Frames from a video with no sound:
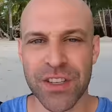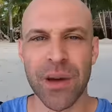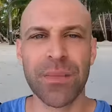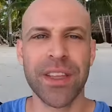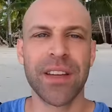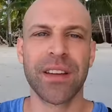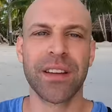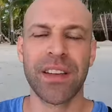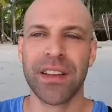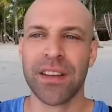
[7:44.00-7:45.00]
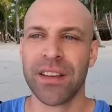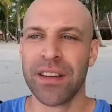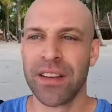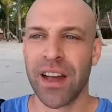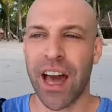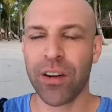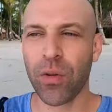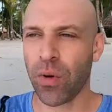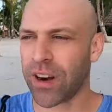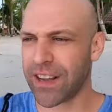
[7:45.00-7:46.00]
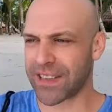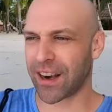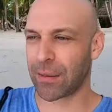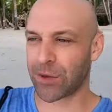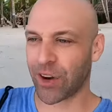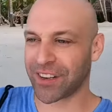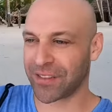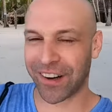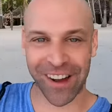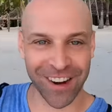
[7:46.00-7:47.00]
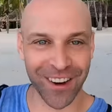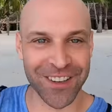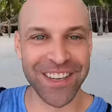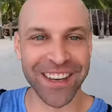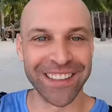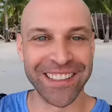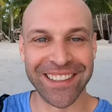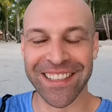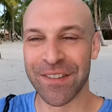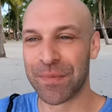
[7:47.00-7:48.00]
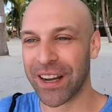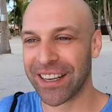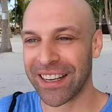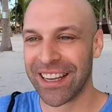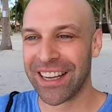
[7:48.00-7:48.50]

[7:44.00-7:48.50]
something, I don't know what it is, I'm trying to figure out how to articulate this, but